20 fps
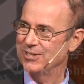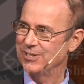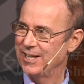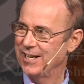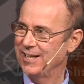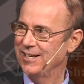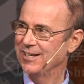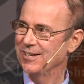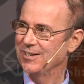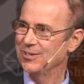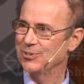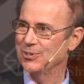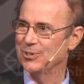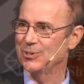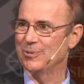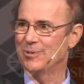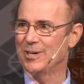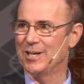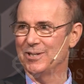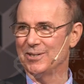aesthetic
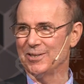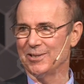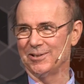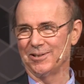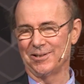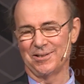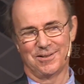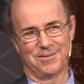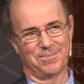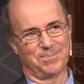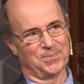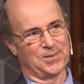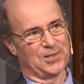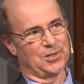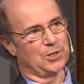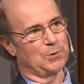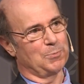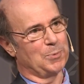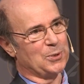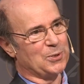considerations,
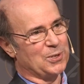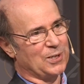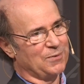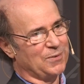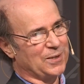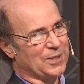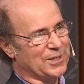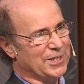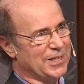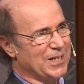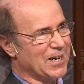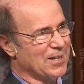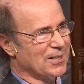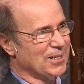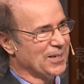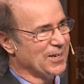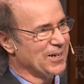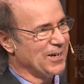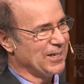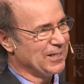specifically on
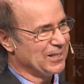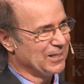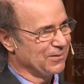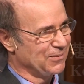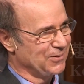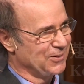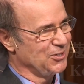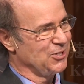the kind of